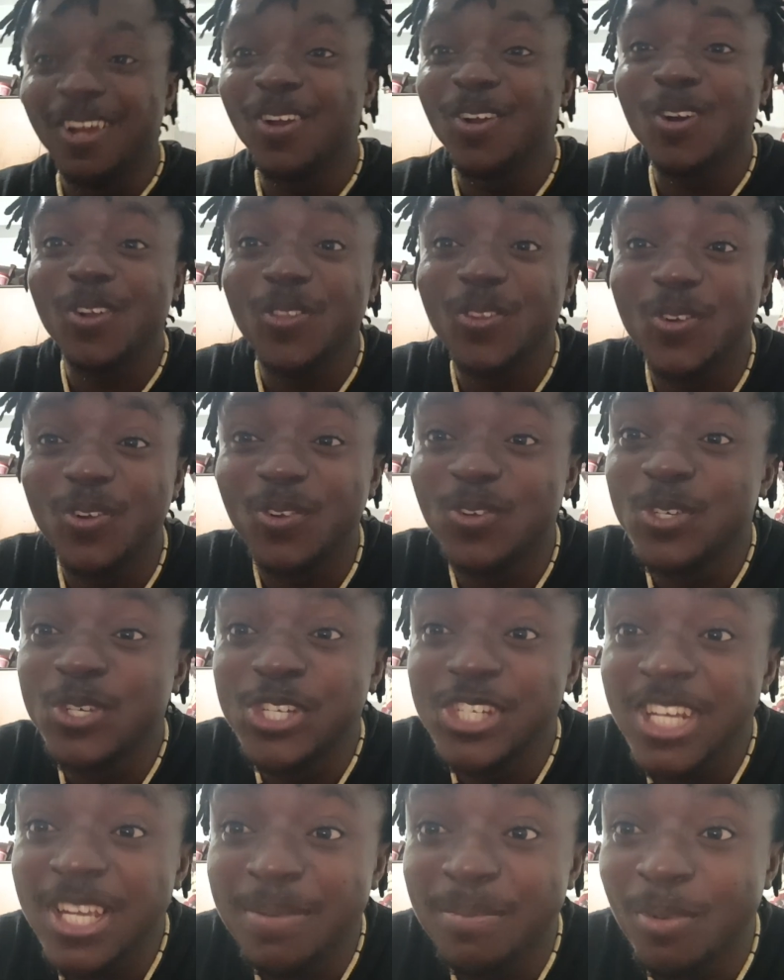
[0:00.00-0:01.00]
God no go
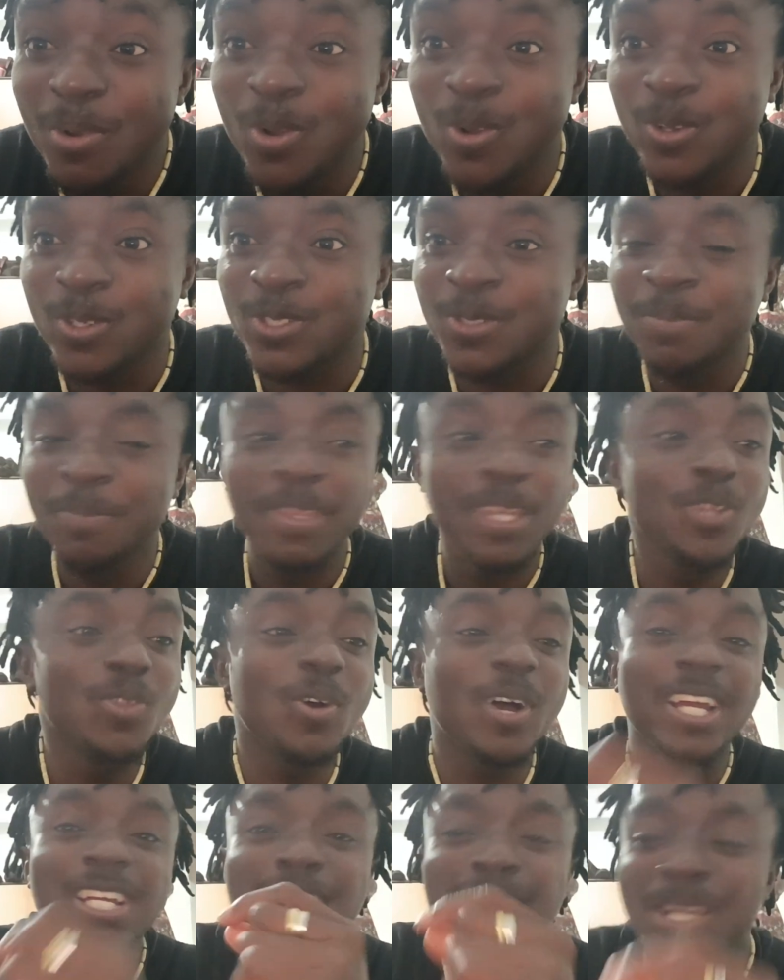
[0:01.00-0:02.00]
shame us. You
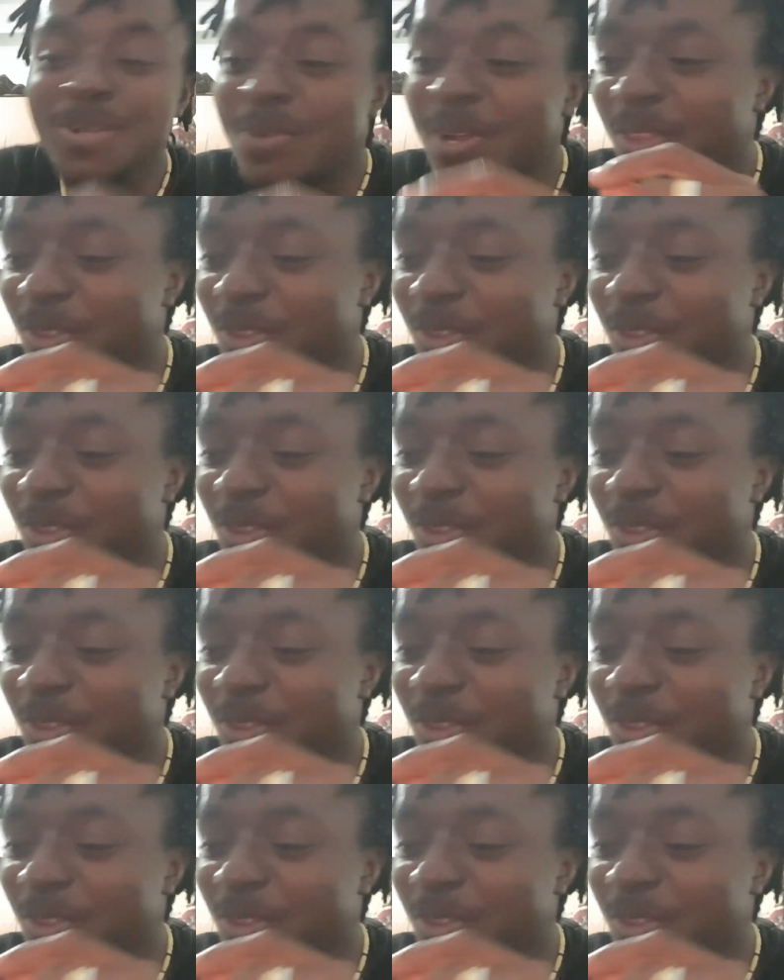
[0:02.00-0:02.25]
know, I tell